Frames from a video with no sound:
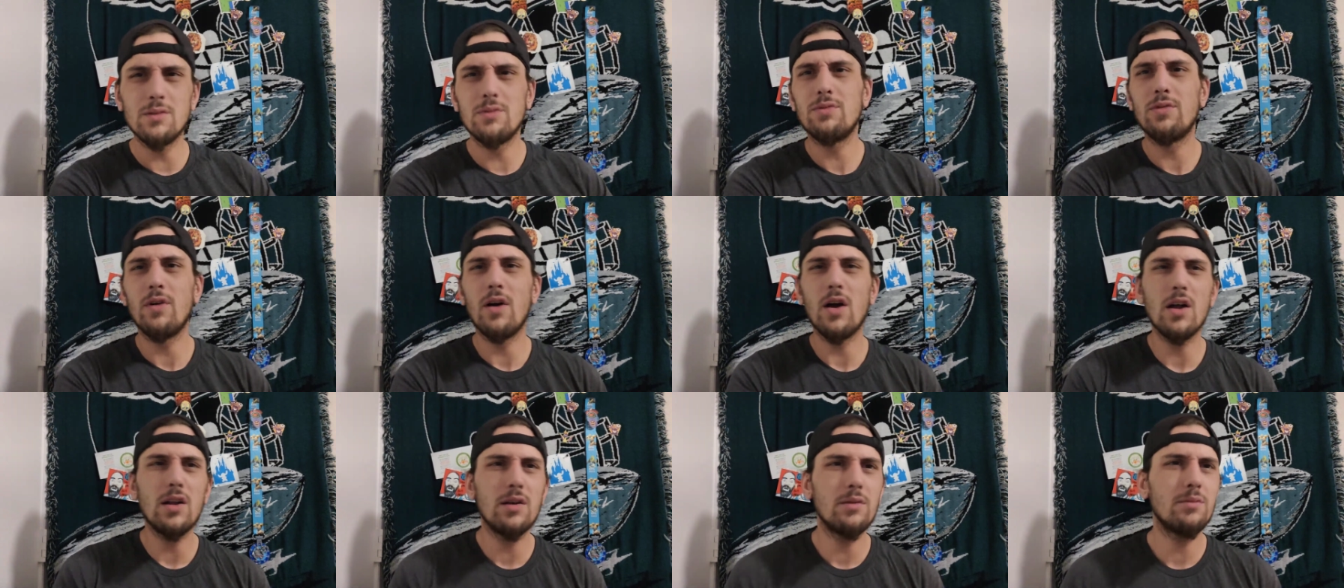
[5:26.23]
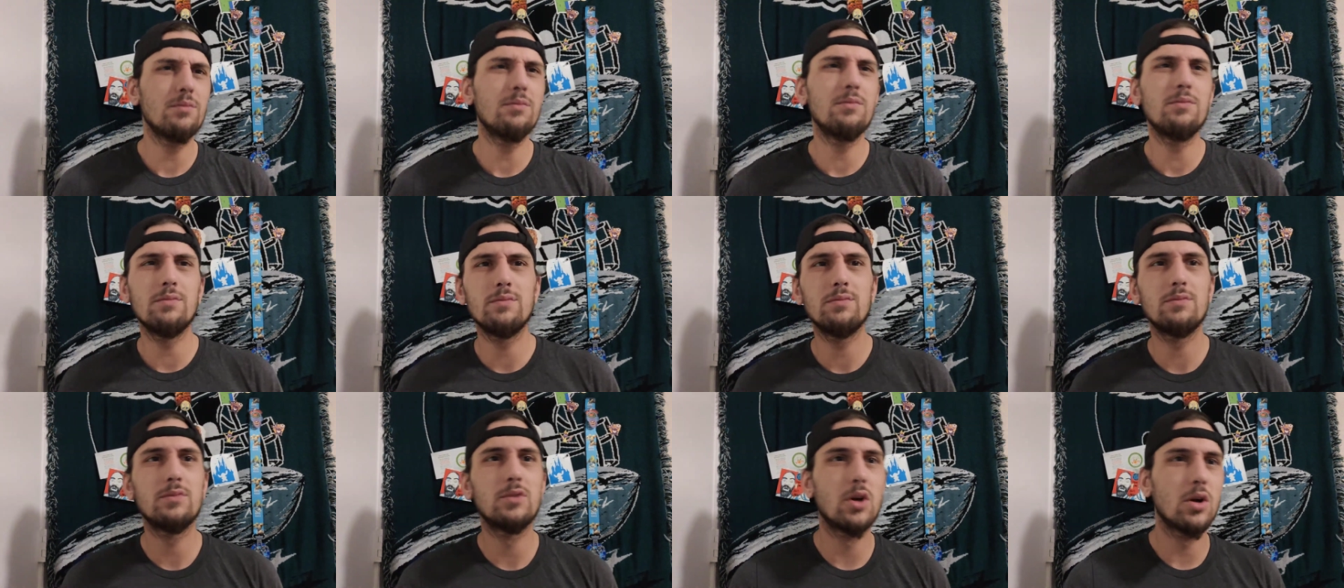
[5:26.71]

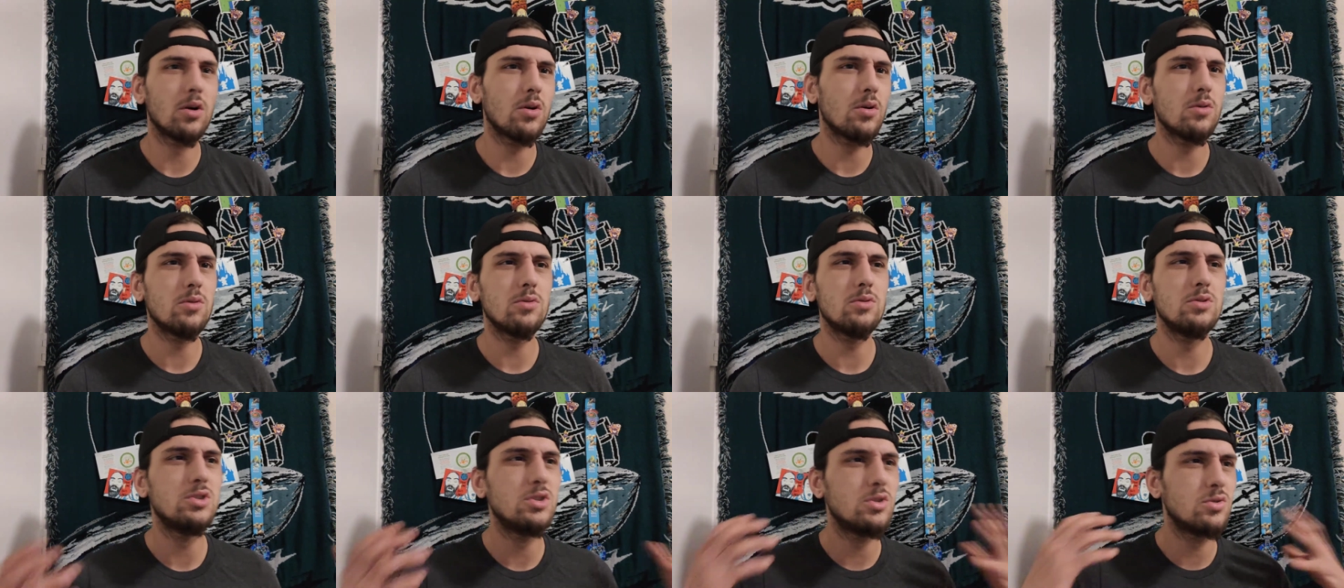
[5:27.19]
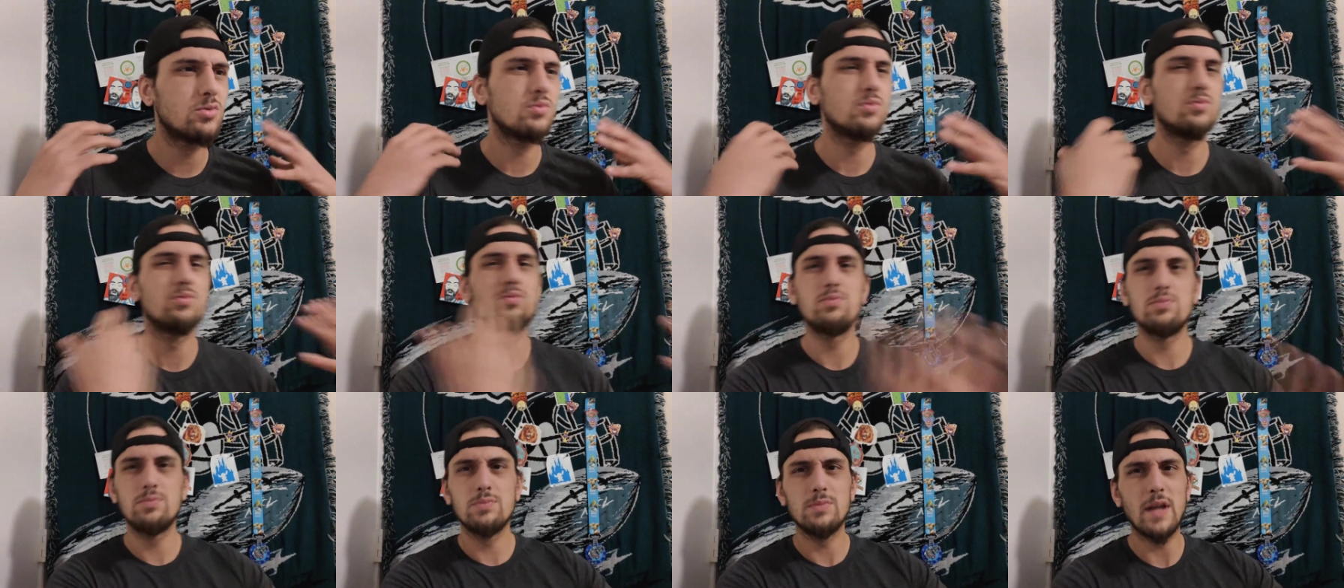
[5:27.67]
fun girl who just
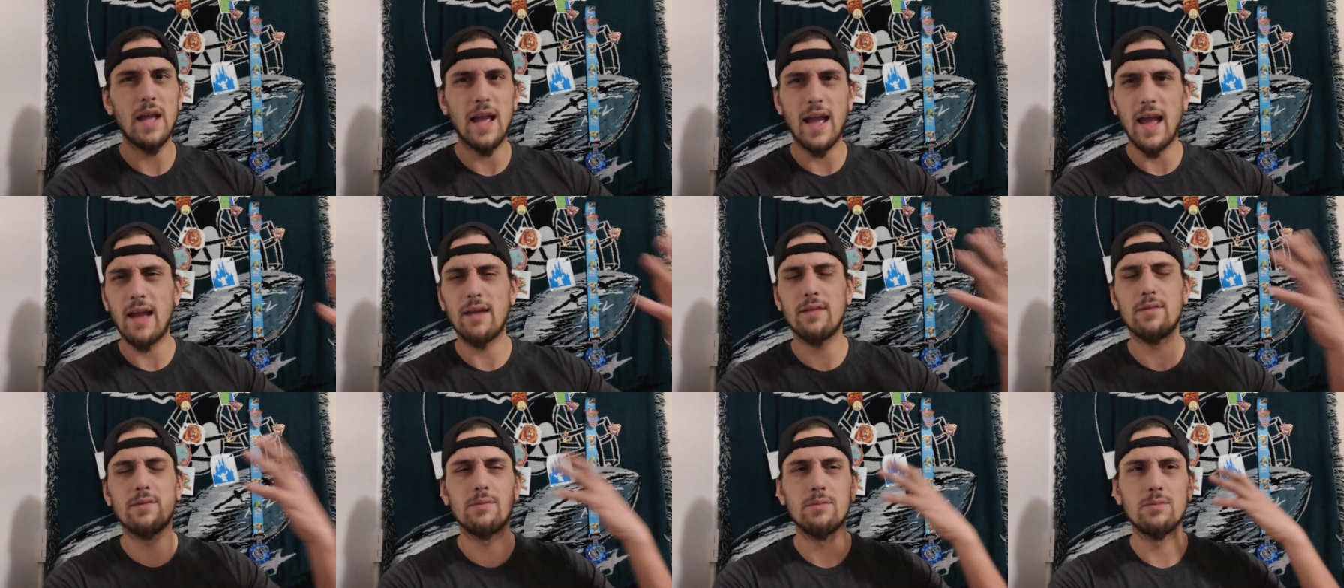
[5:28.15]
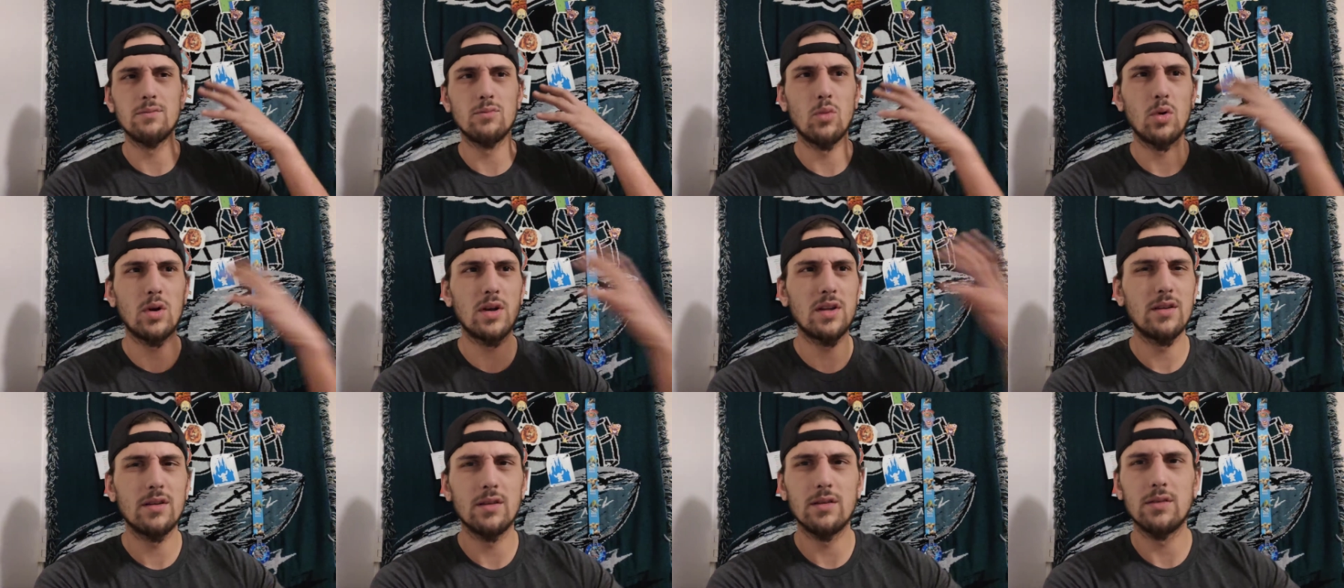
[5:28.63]
had
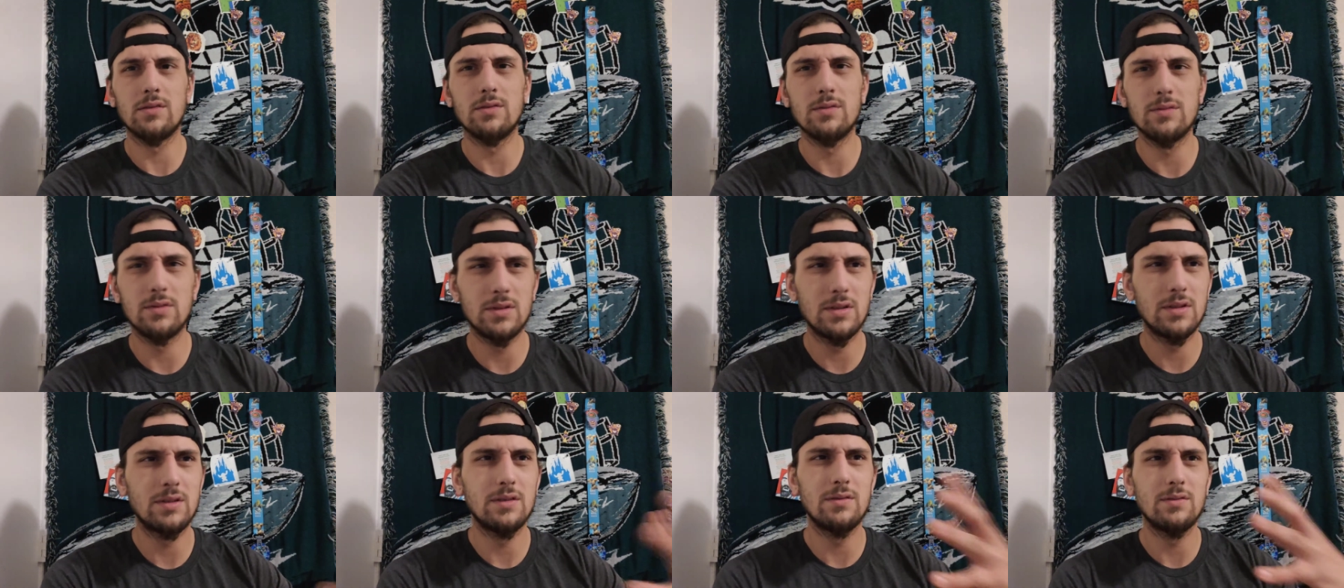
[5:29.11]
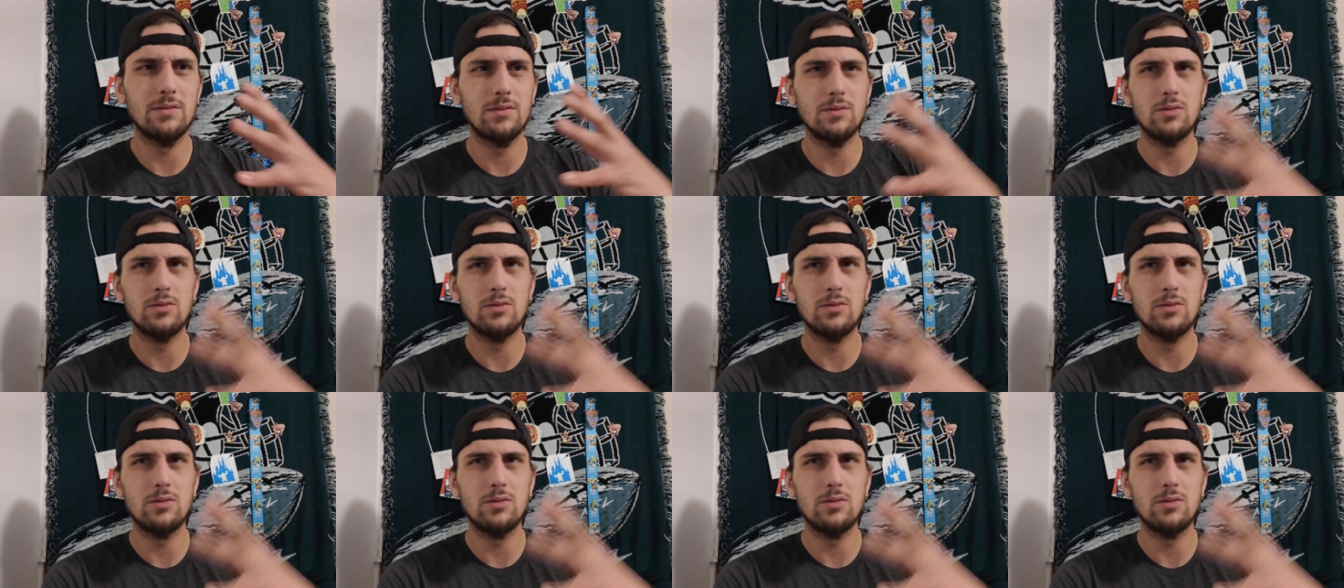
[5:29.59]
one of the